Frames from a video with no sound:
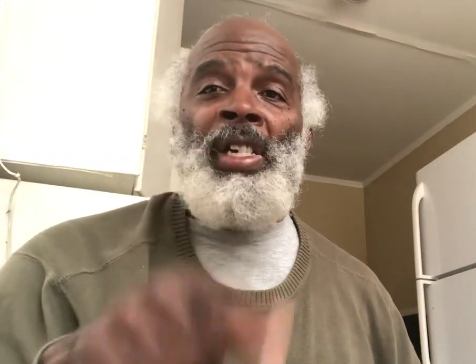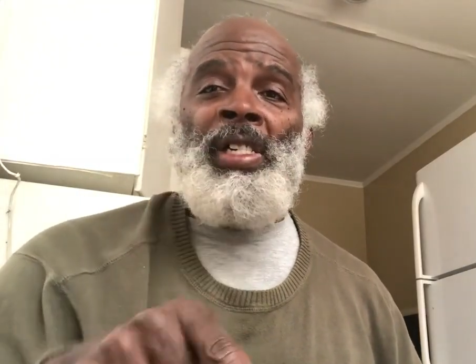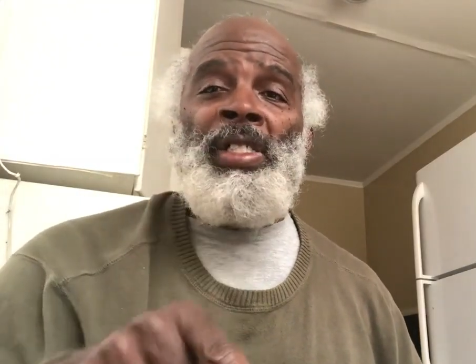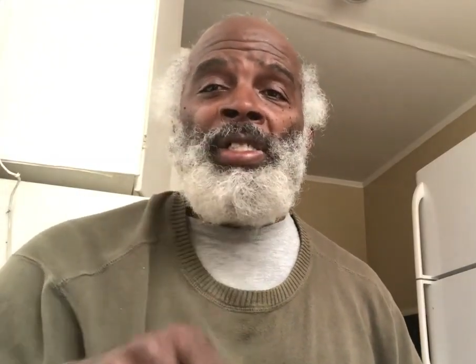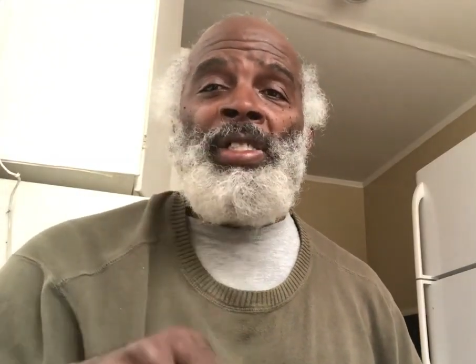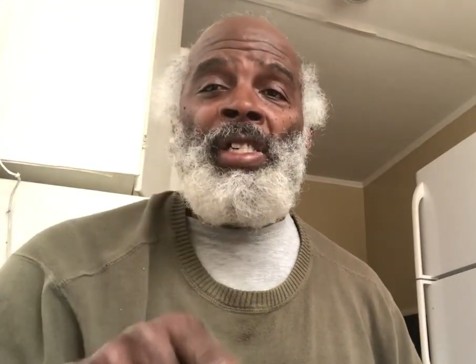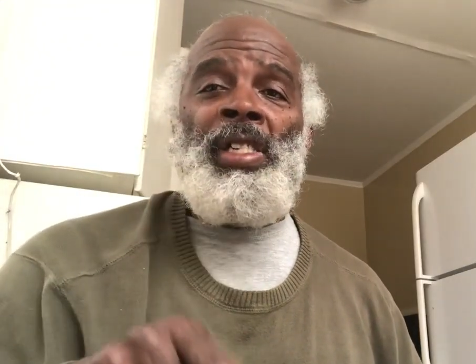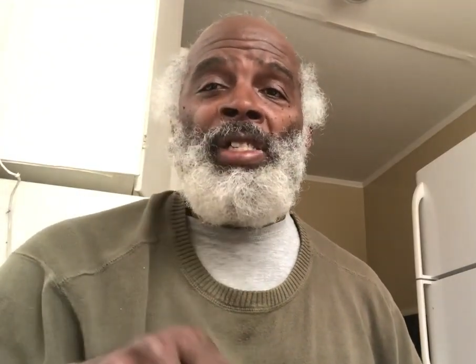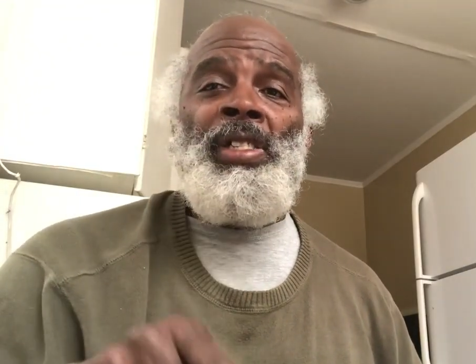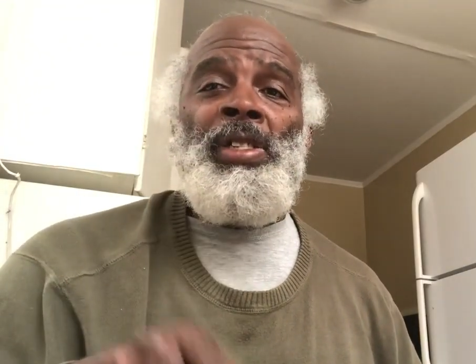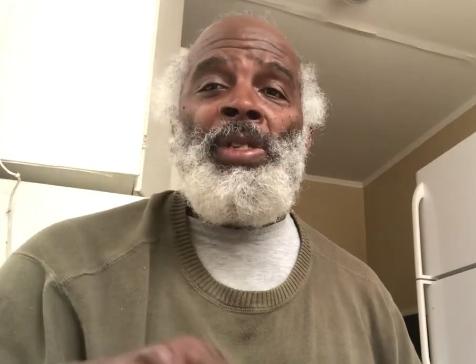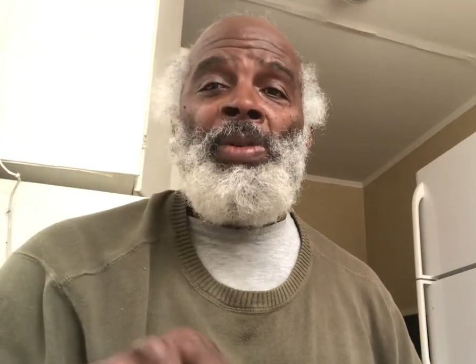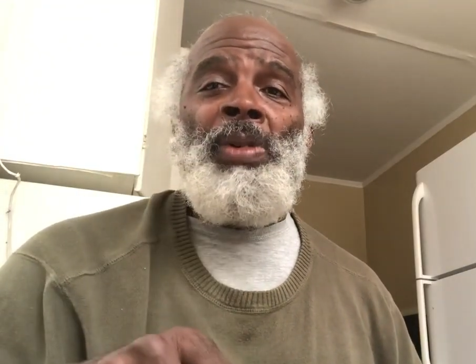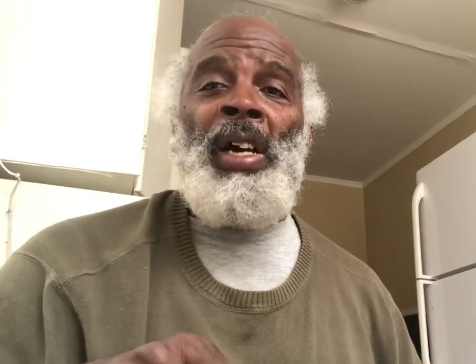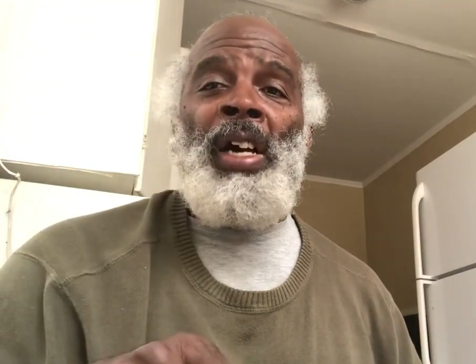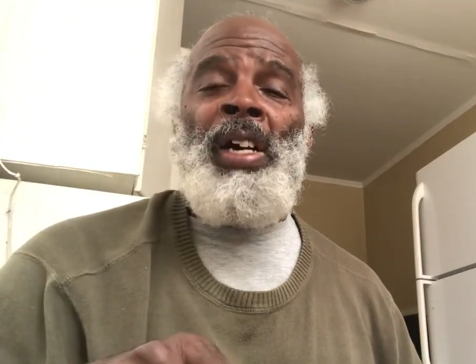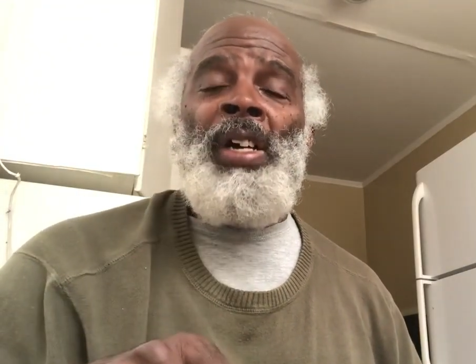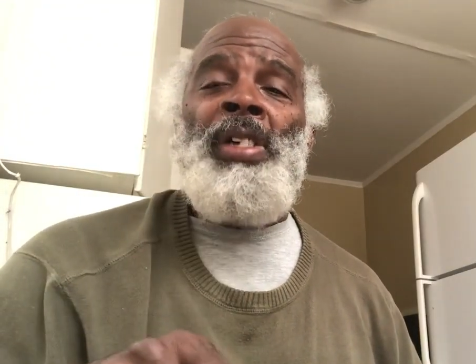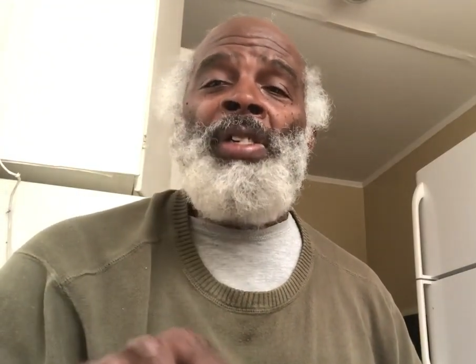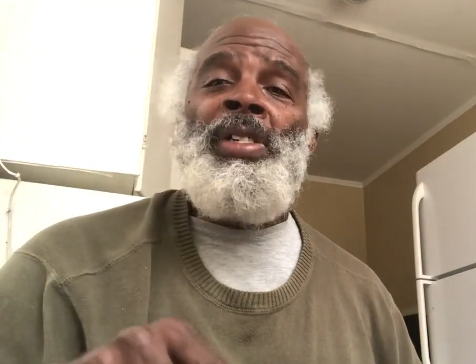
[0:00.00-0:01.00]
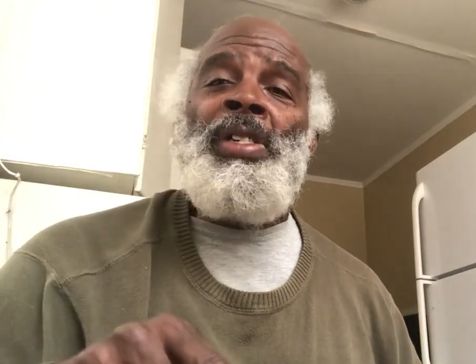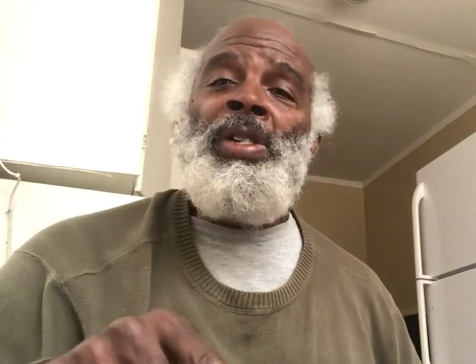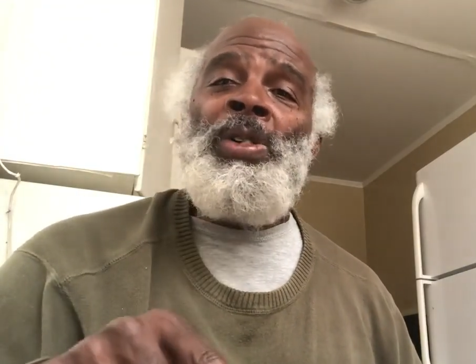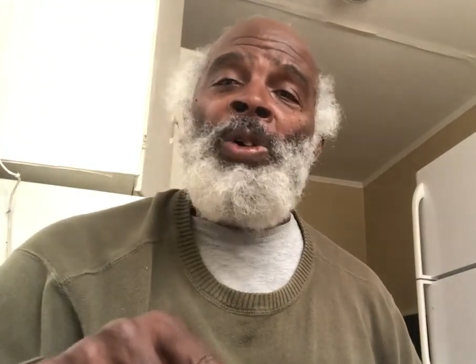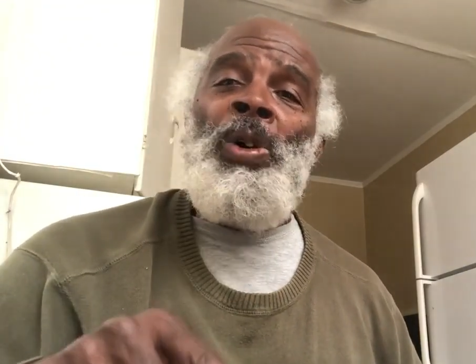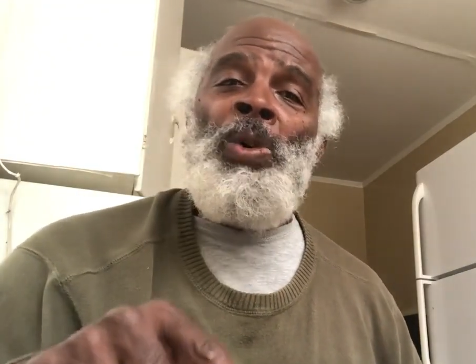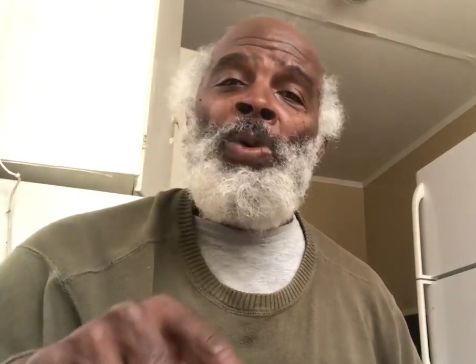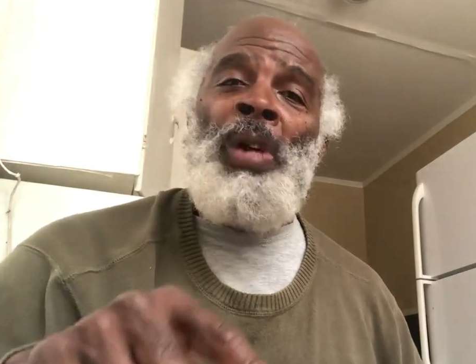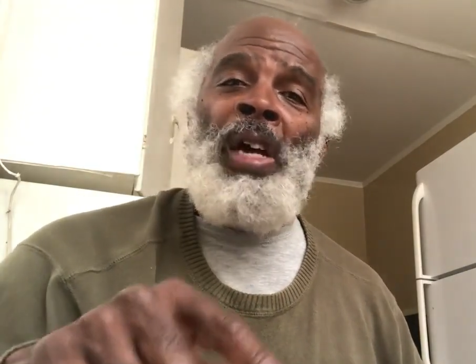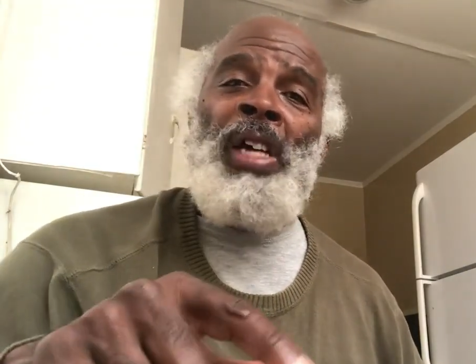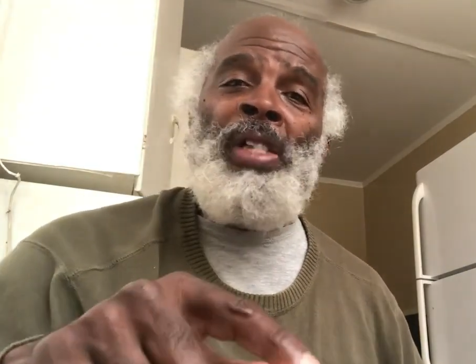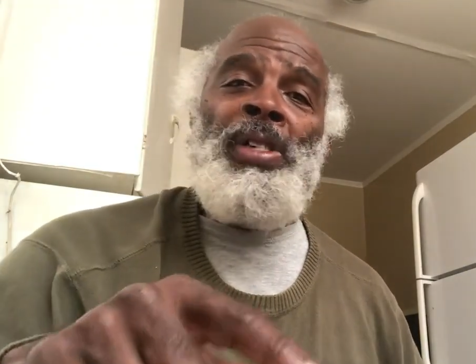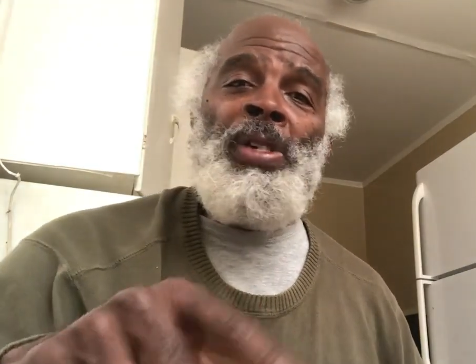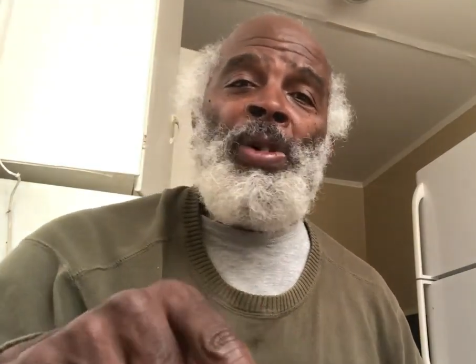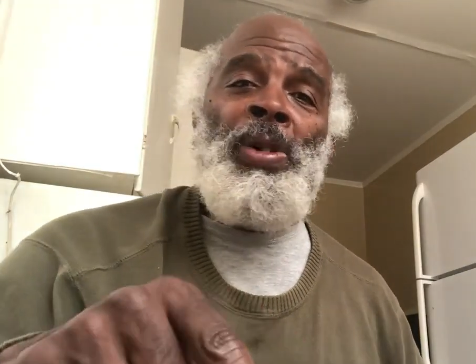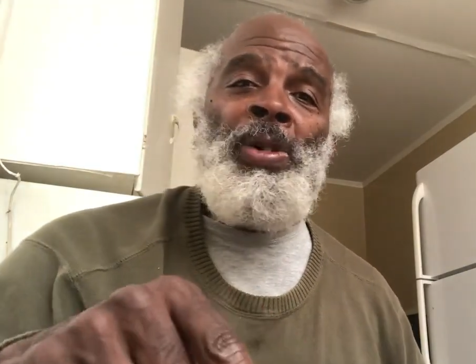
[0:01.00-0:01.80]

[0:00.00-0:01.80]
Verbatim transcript: stick it in the ground, go around the